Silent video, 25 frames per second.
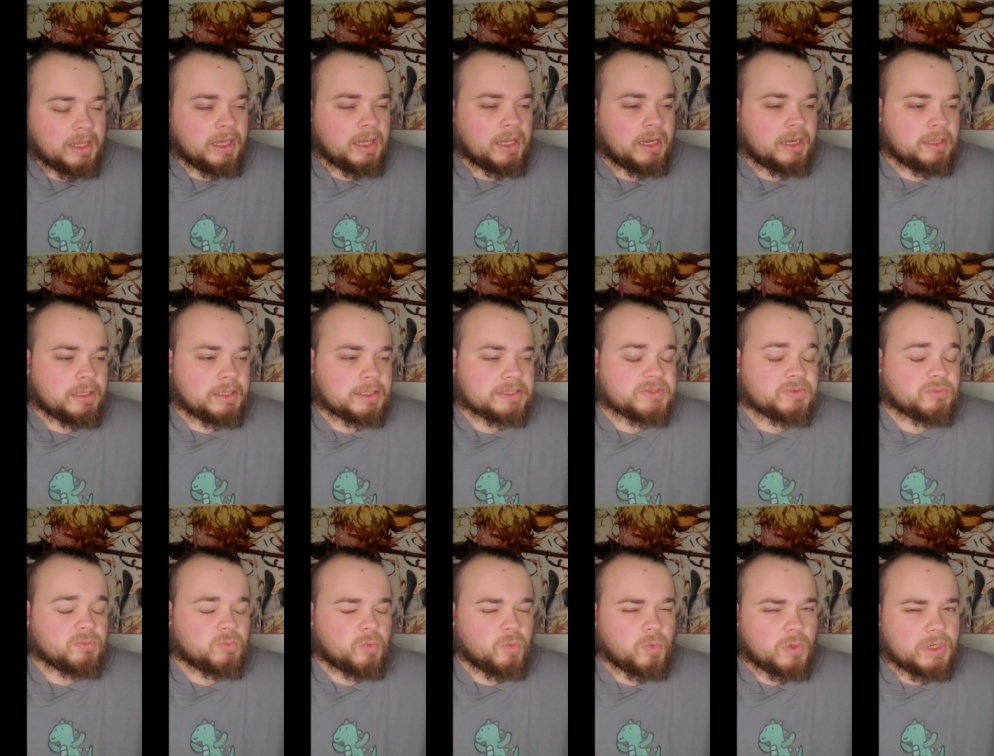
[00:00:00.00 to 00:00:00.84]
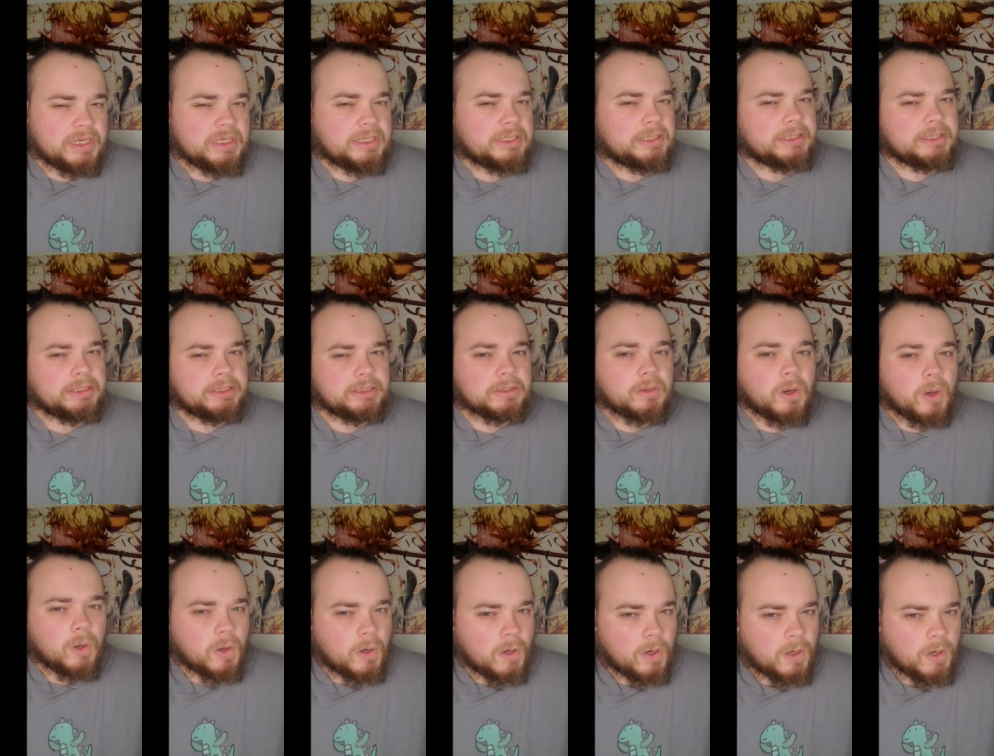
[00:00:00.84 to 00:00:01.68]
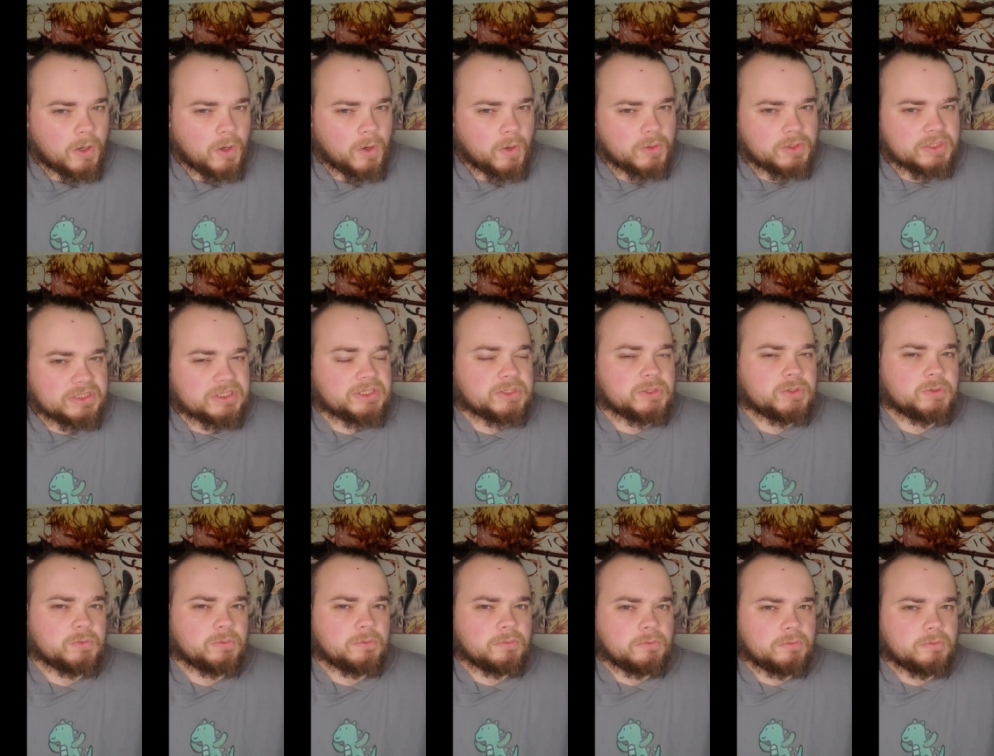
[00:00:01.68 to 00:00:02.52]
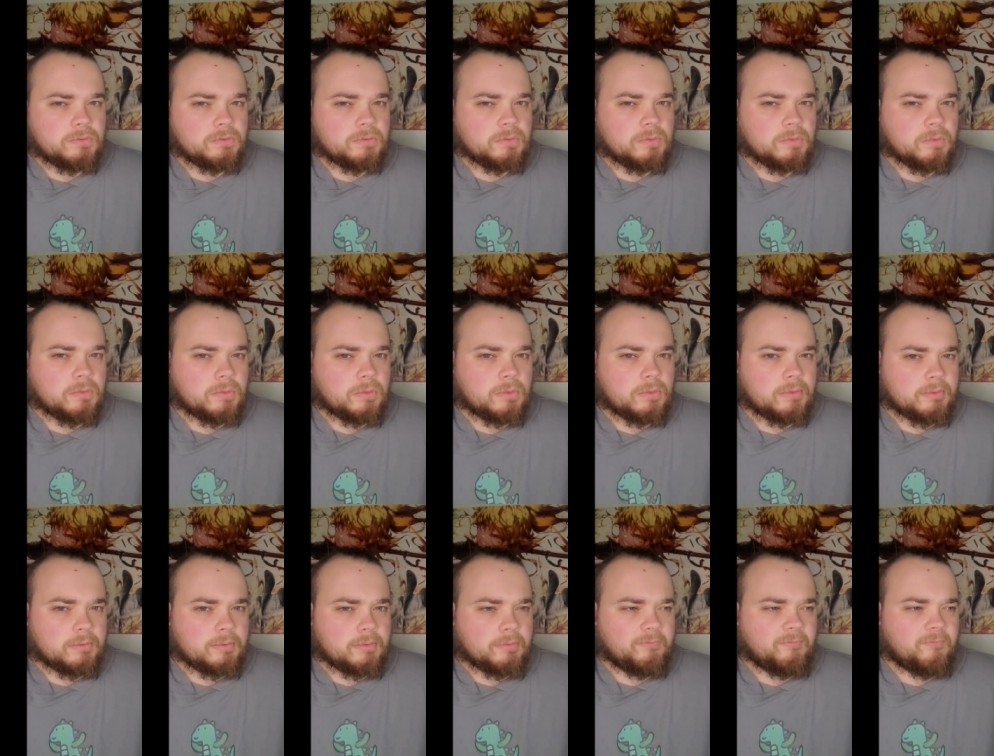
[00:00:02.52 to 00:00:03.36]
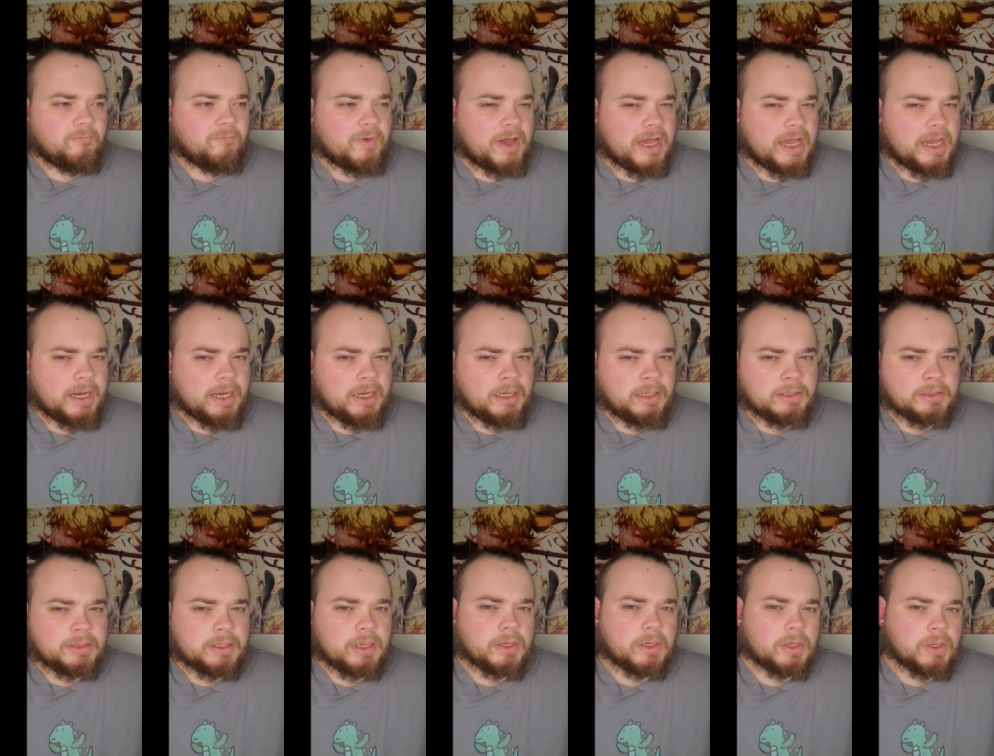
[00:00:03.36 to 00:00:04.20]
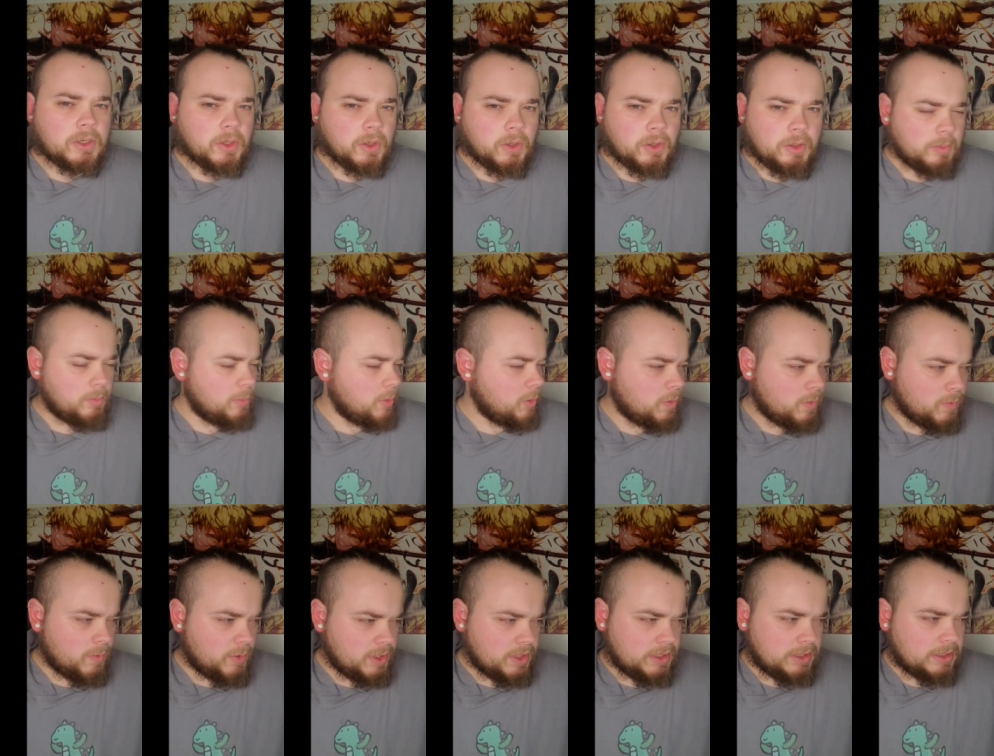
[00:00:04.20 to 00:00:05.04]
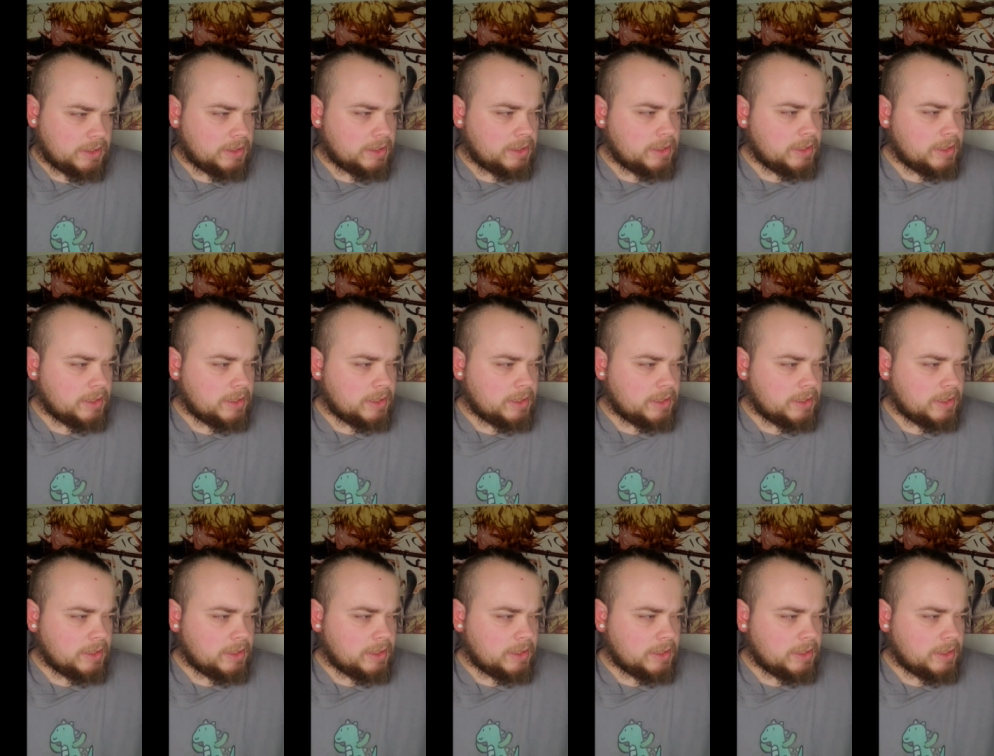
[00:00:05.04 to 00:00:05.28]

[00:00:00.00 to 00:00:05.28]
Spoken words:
And I think it's really hard to find a good point